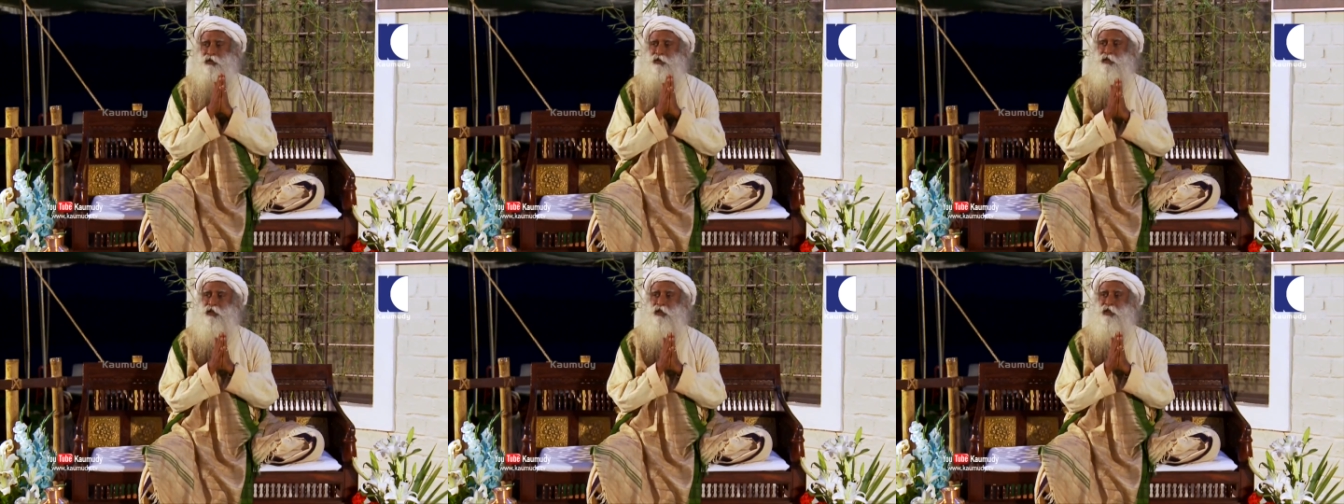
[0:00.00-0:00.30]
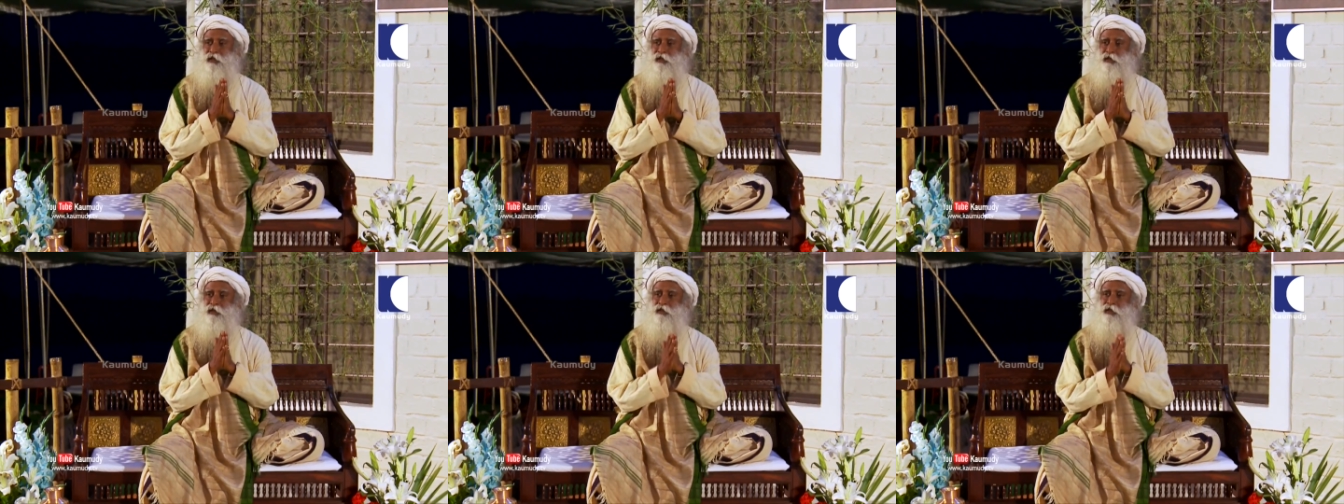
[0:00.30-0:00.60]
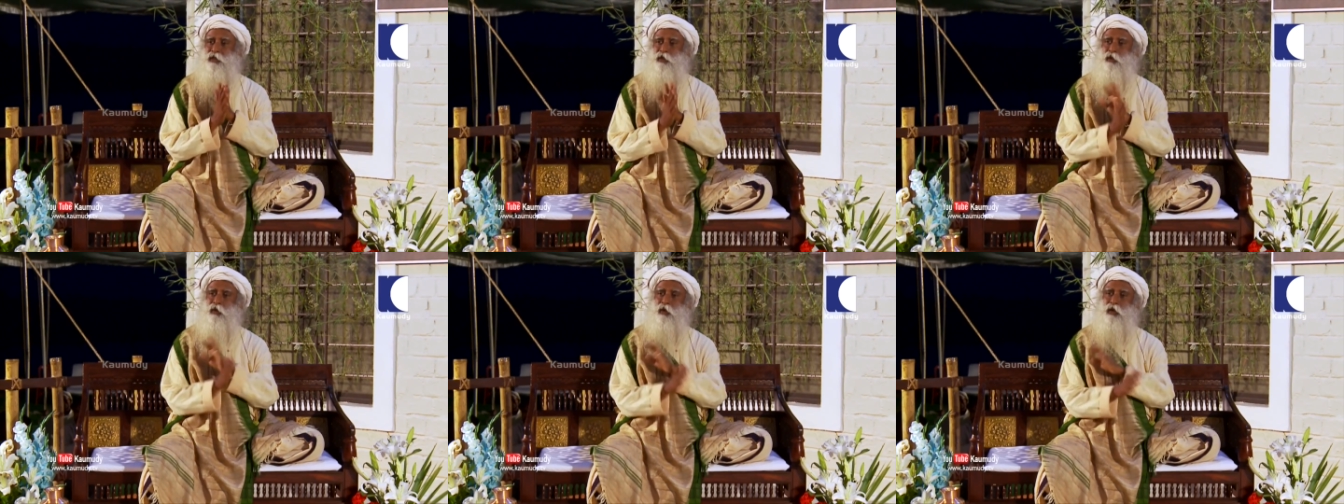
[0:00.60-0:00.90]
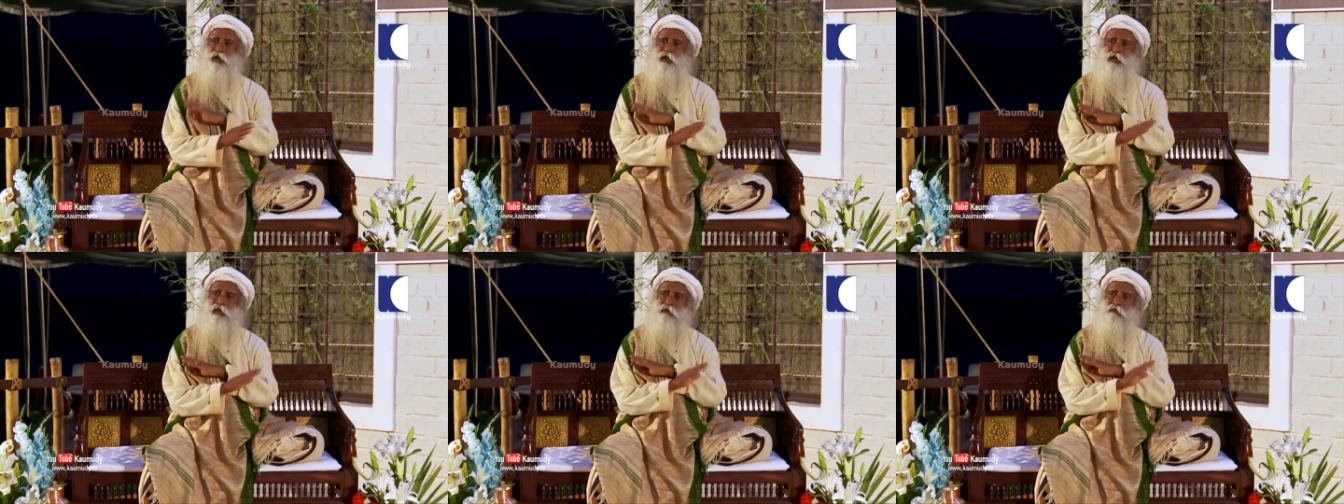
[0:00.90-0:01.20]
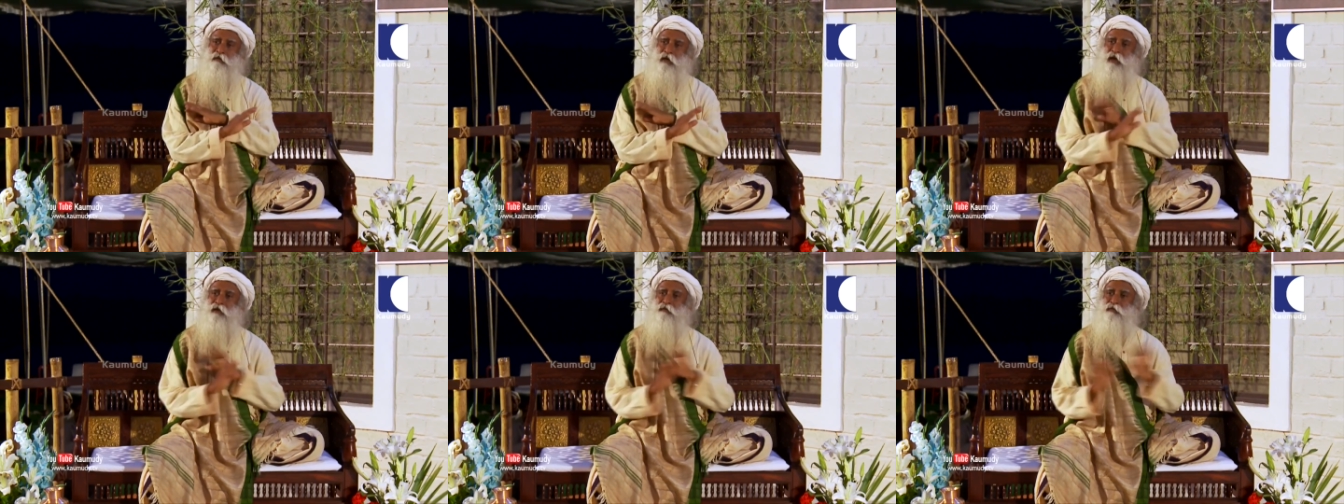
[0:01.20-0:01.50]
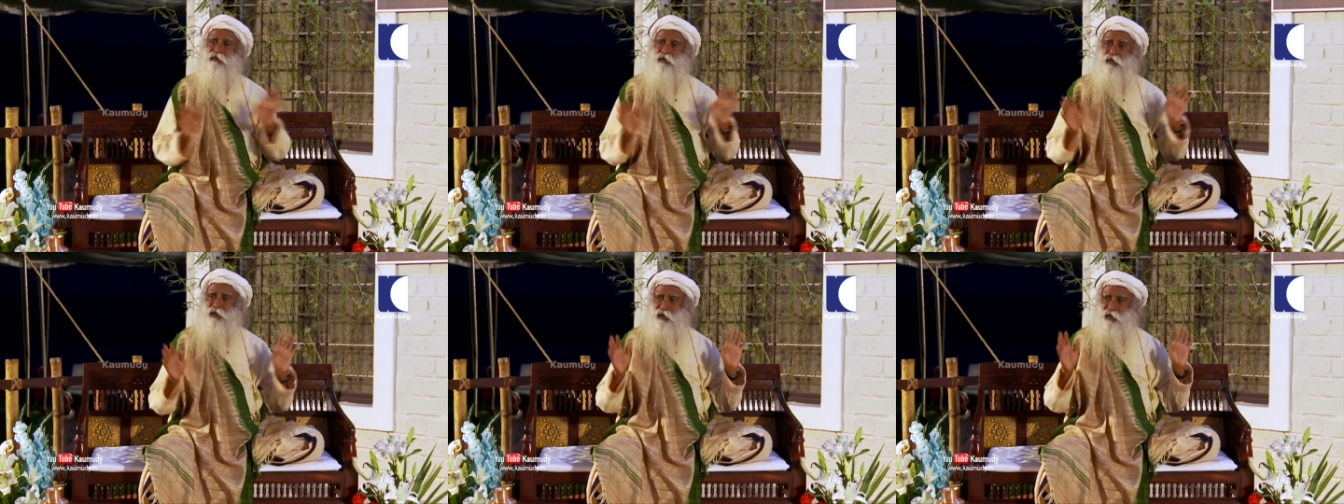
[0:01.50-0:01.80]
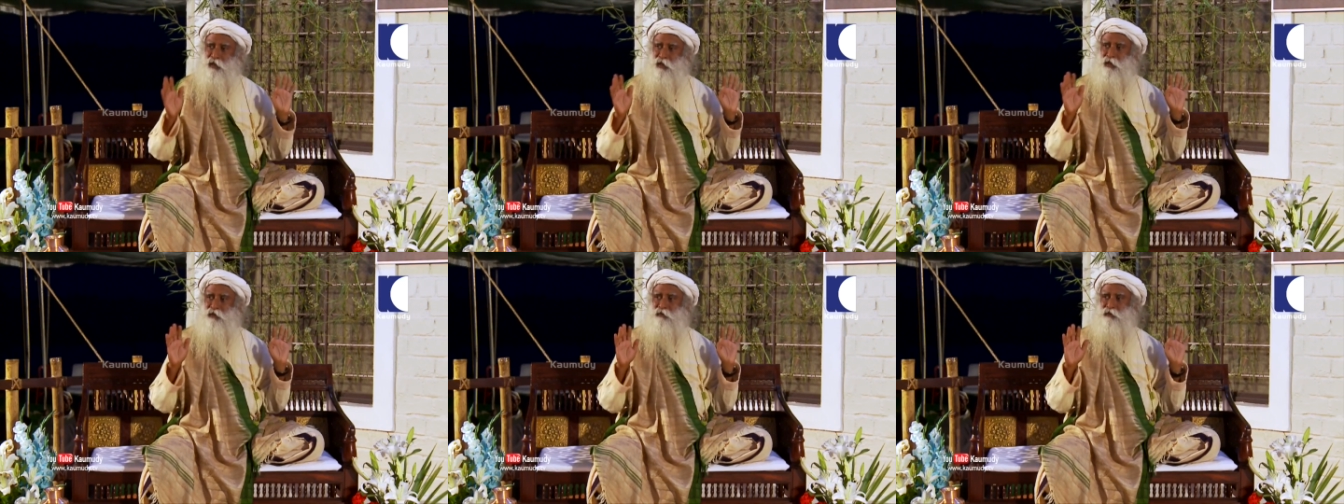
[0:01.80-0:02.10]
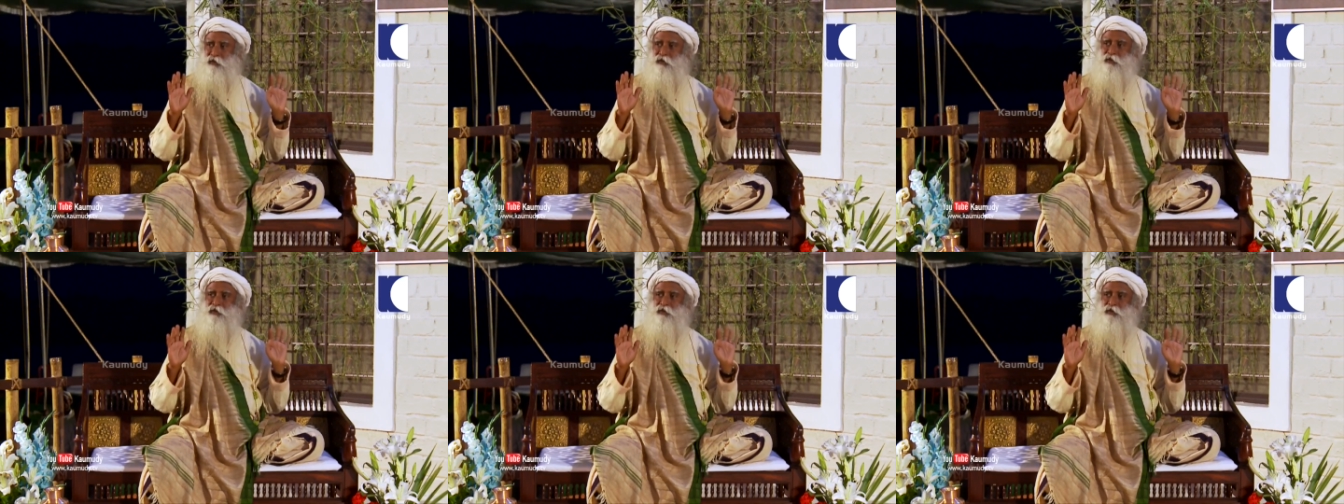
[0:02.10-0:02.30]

changes the quality of everything in our